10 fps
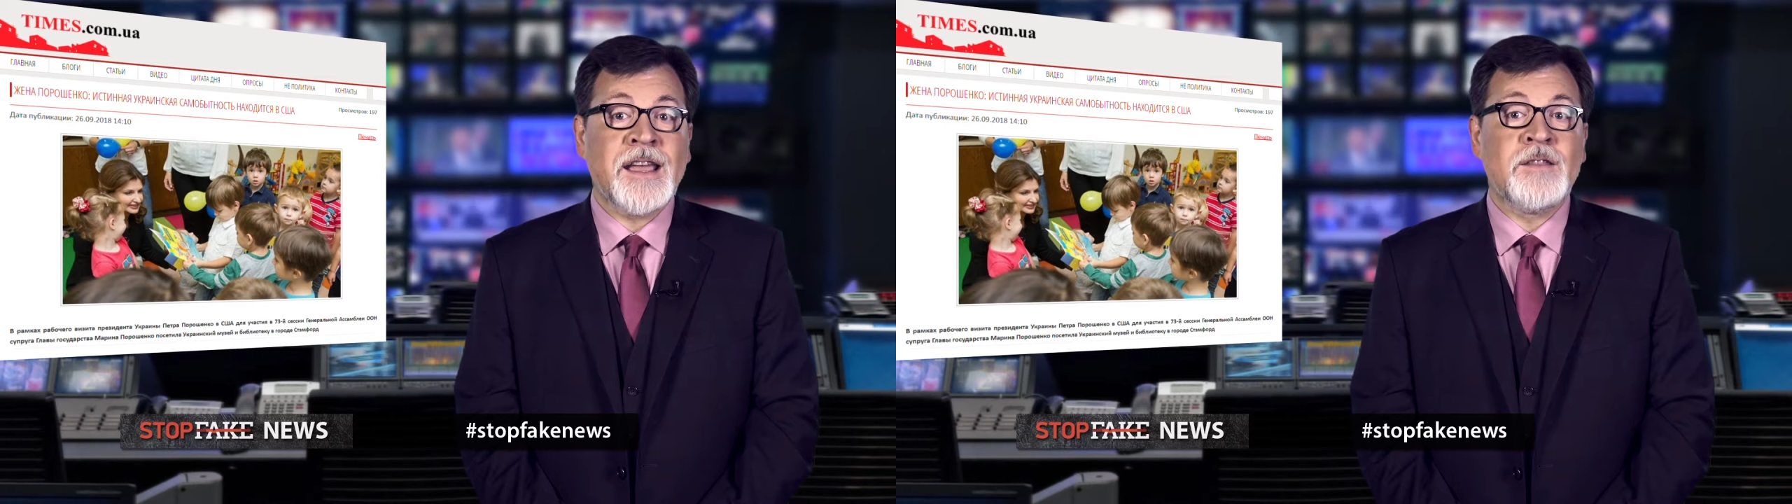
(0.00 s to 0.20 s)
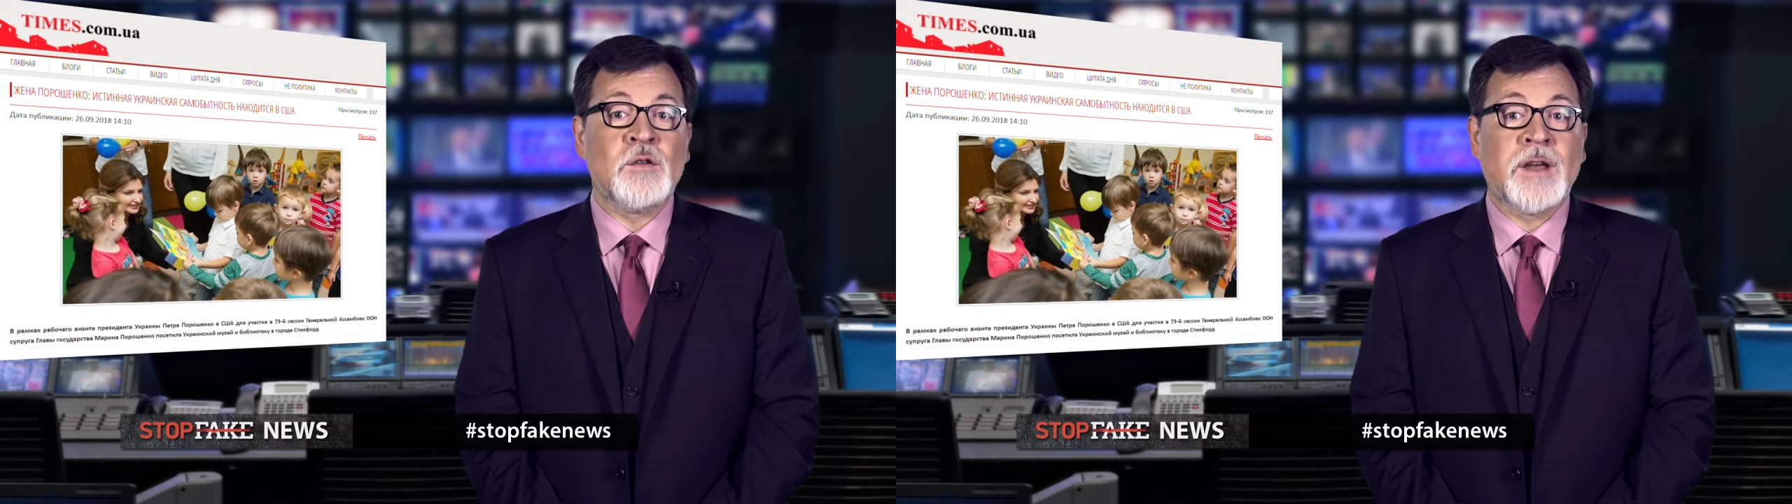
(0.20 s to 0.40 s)

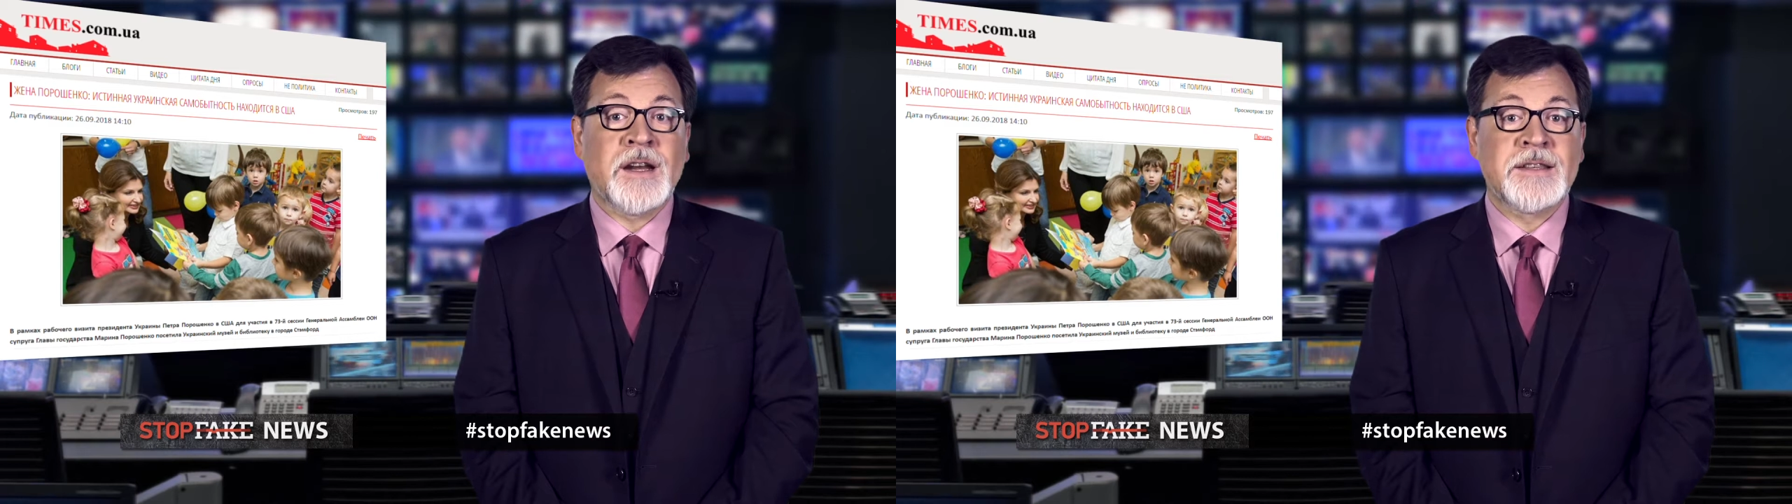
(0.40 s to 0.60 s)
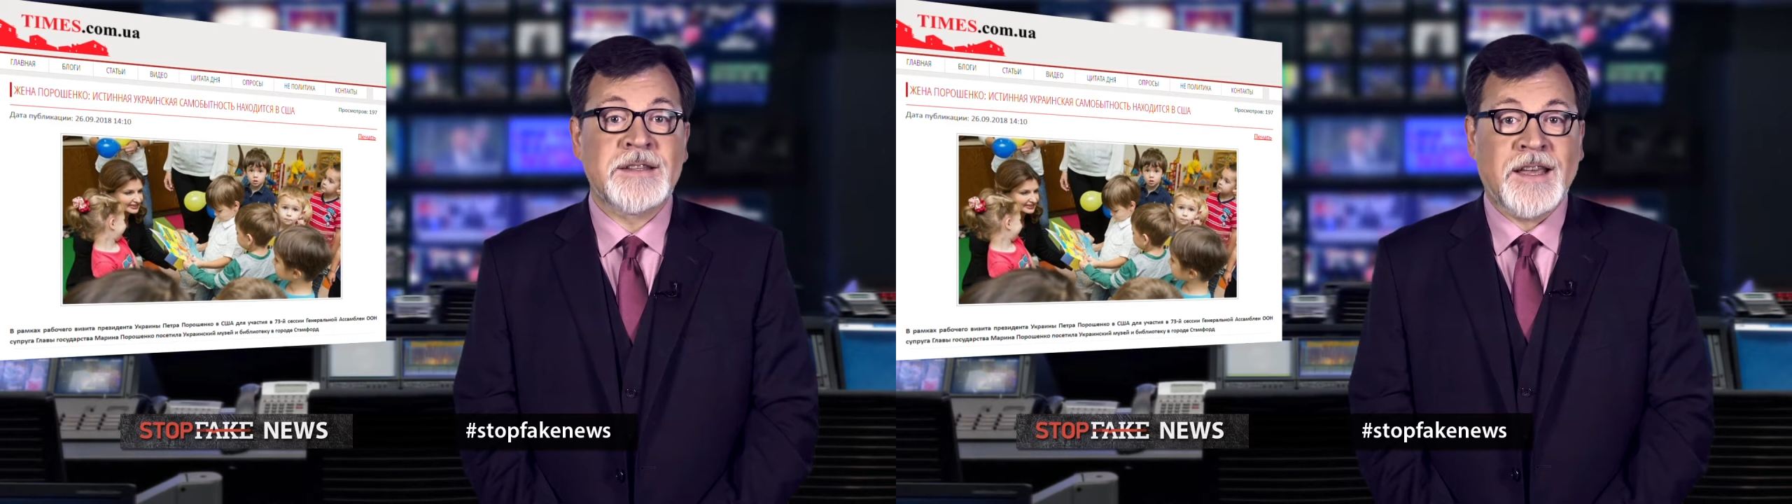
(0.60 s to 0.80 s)
in the
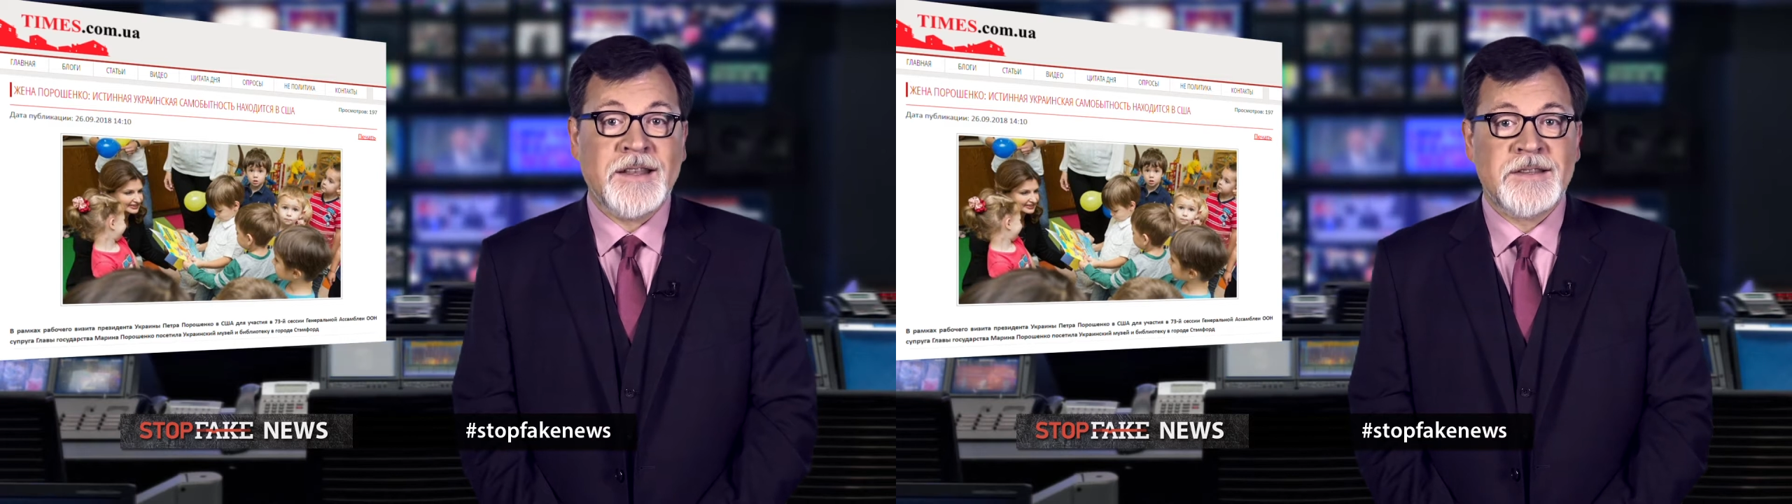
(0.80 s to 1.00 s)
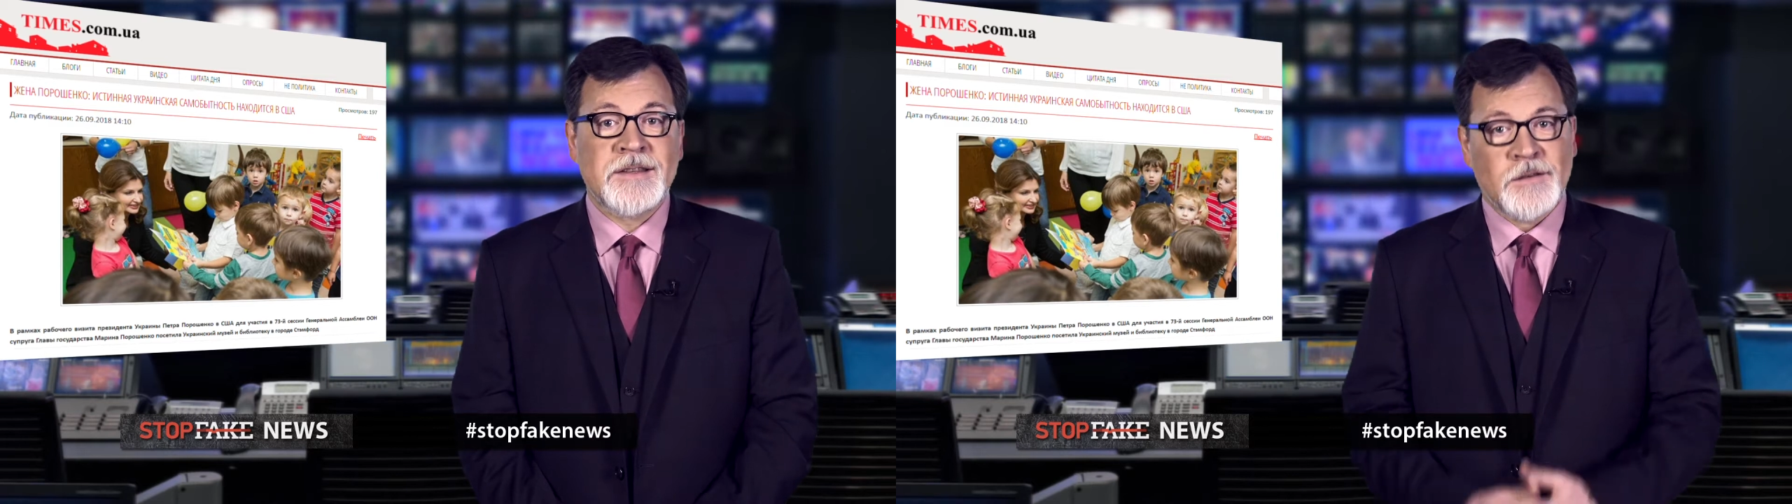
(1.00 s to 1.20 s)
United States.